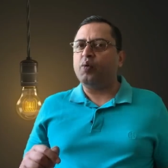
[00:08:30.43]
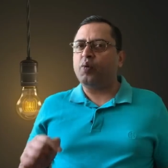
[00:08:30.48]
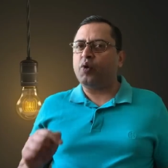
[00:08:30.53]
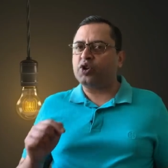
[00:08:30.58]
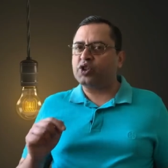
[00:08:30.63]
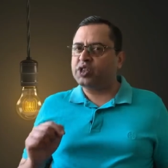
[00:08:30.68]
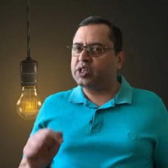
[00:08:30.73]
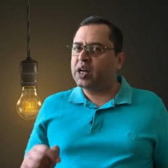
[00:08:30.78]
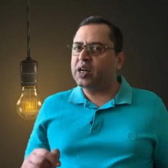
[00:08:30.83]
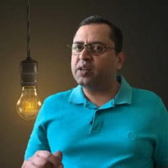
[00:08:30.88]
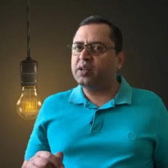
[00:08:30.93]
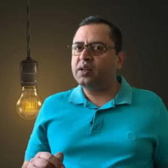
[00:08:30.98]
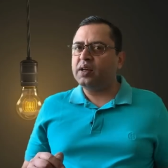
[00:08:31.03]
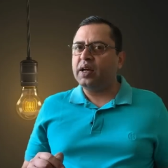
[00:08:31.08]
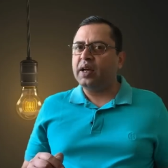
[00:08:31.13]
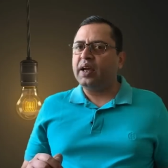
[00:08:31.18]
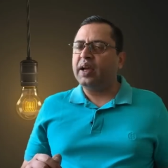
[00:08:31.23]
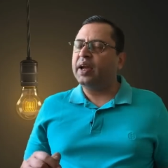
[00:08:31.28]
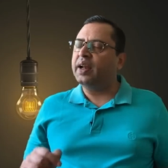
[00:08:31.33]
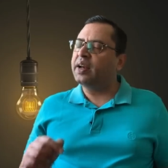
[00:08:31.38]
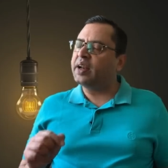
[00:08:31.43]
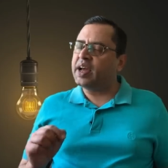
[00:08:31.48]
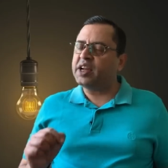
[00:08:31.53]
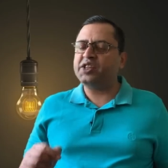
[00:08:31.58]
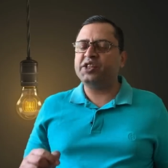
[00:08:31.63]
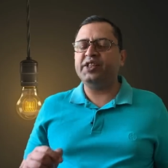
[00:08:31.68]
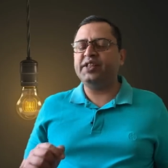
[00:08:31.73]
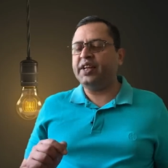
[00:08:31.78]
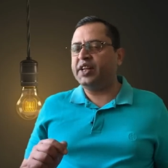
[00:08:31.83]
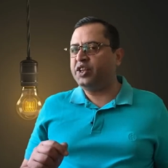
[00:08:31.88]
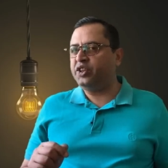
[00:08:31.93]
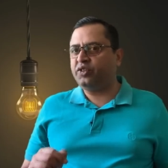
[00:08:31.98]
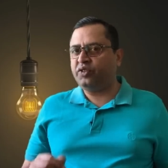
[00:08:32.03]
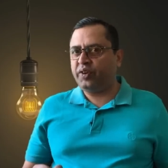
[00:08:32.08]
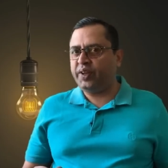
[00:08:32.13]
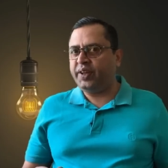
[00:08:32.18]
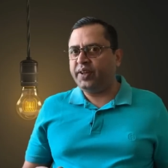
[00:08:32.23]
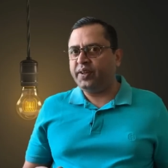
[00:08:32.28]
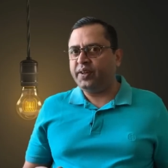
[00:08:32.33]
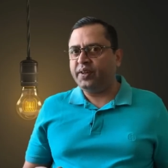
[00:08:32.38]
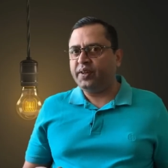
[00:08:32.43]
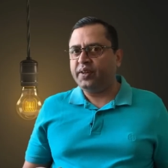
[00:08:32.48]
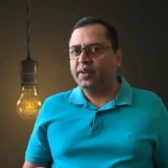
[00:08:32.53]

was done in 1983.